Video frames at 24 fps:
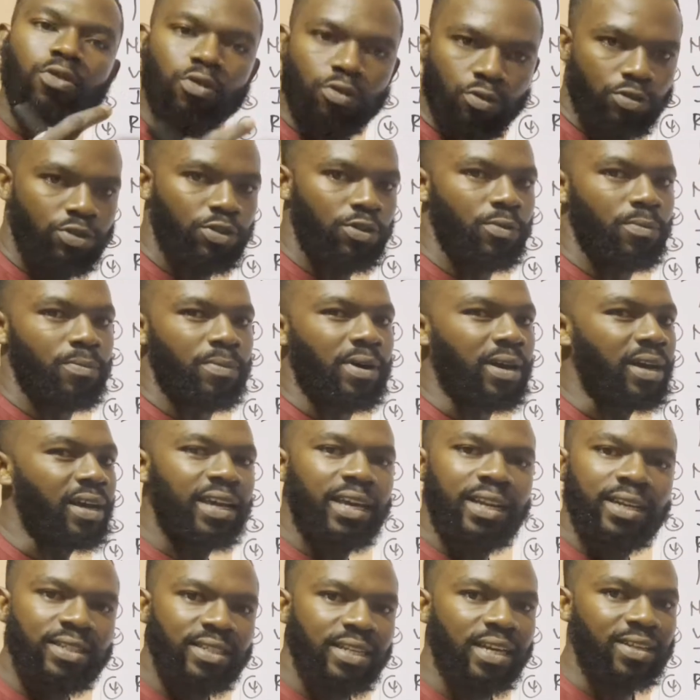whole number.
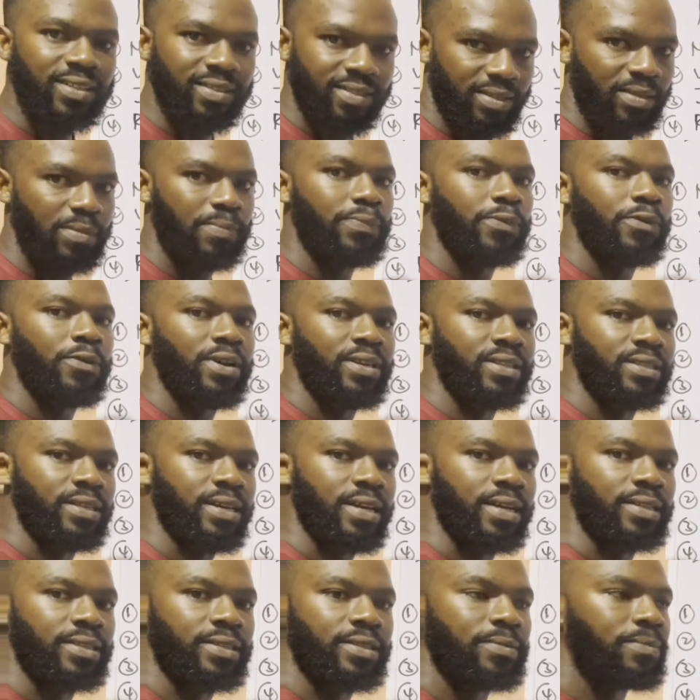It is as simple as
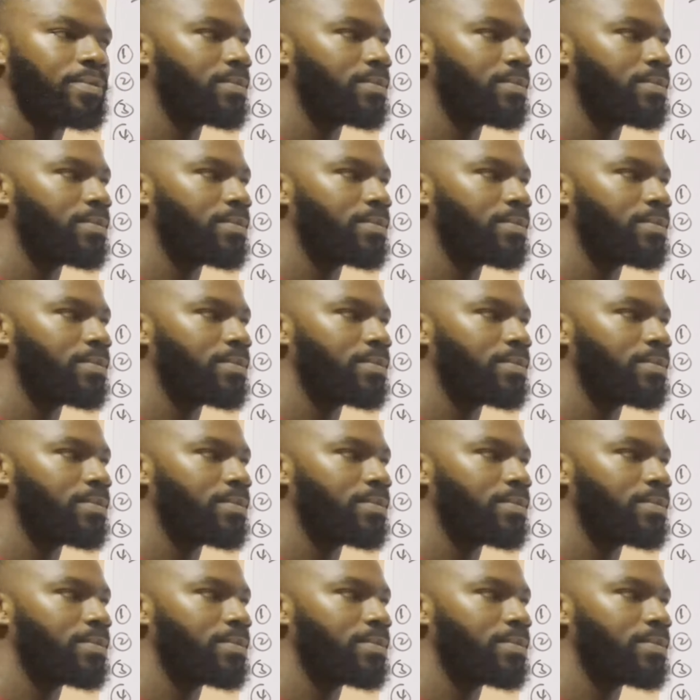that.